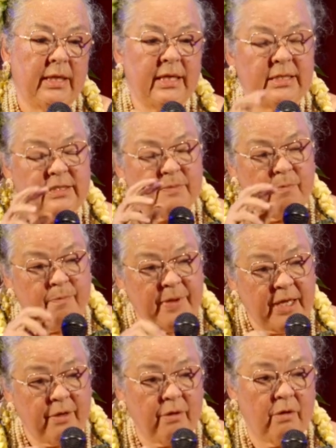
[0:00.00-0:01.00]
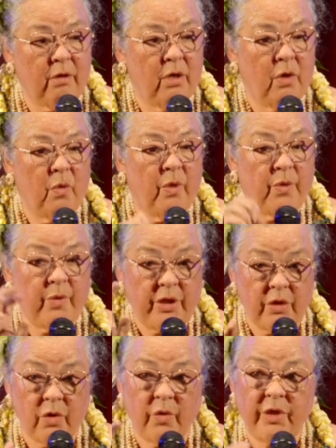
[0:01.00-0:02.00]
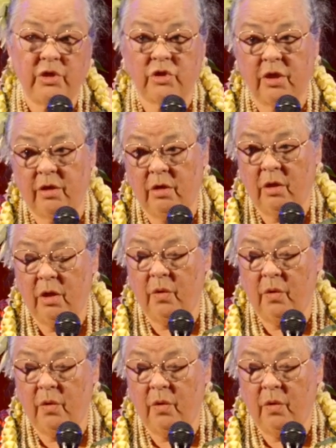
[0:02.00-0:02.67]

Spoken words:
It's better when we know each other,